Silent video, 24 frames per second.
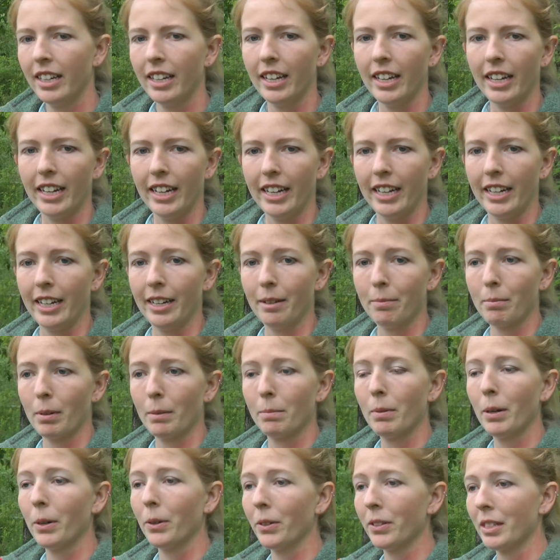a
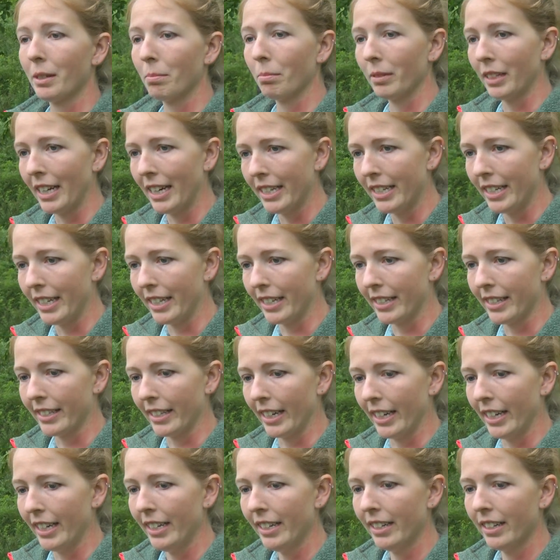proposed planting
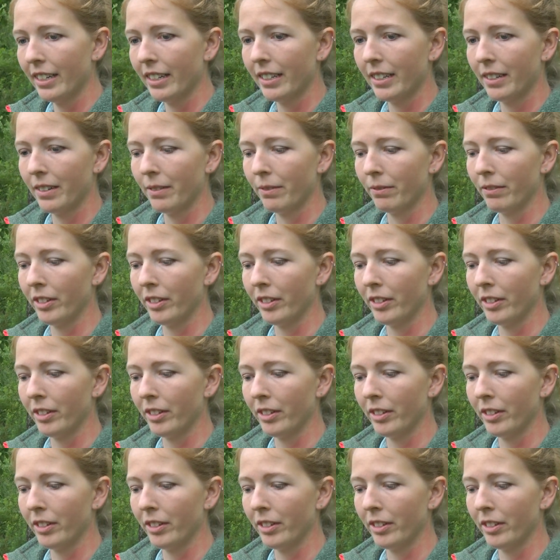site,